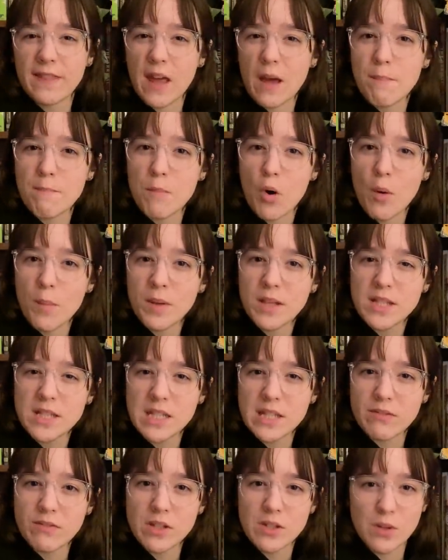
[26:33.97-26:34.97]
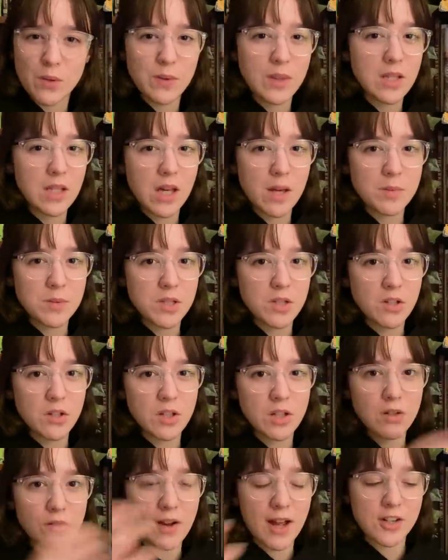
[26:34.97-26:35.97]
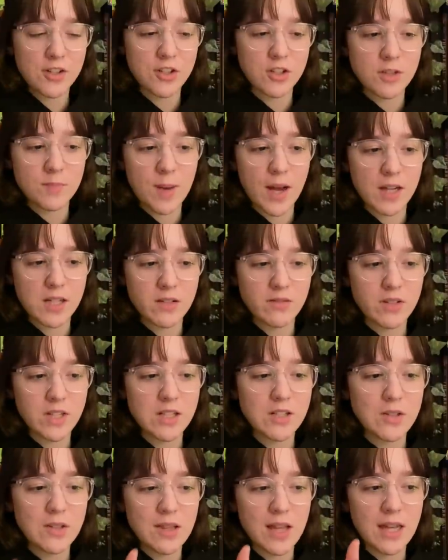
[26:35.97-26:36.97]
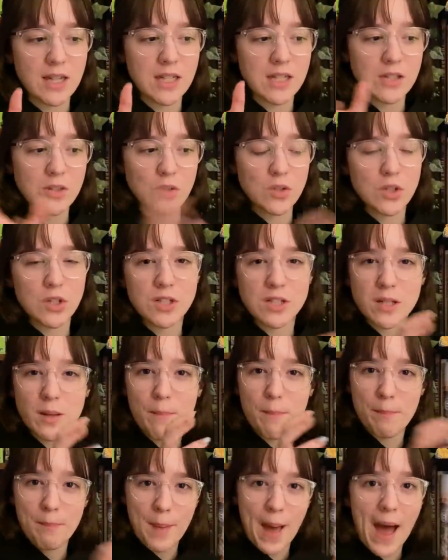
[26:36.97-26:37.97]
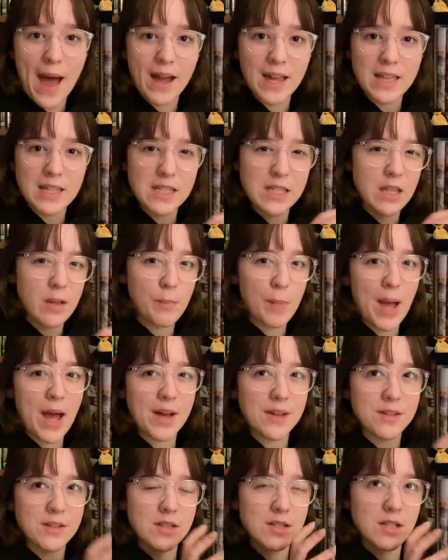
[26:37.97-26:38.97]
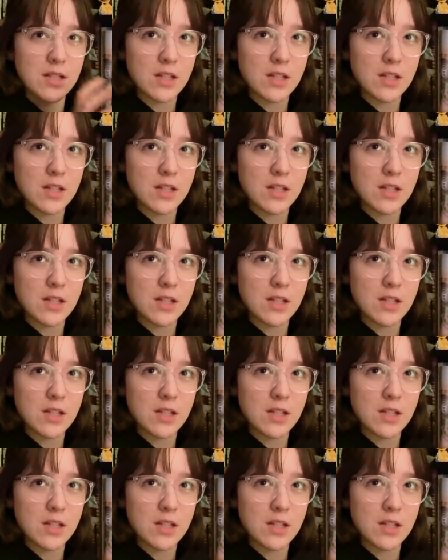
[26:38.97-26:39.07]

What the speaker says: that moment if he's only come to learn it retrospectively to then insert it back into the past to